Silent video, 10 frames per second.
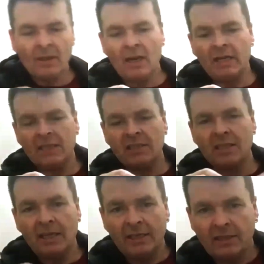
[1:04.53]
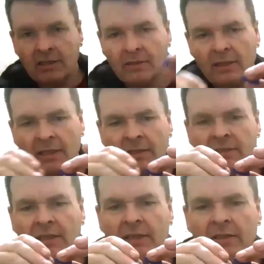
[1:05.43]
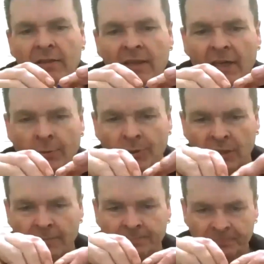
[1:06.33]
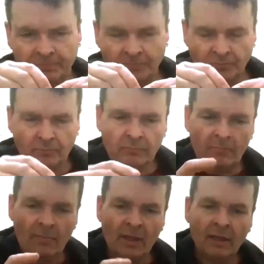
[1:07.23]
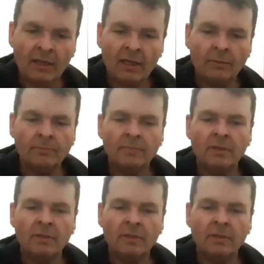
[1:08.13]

and it slides into the housing. Now,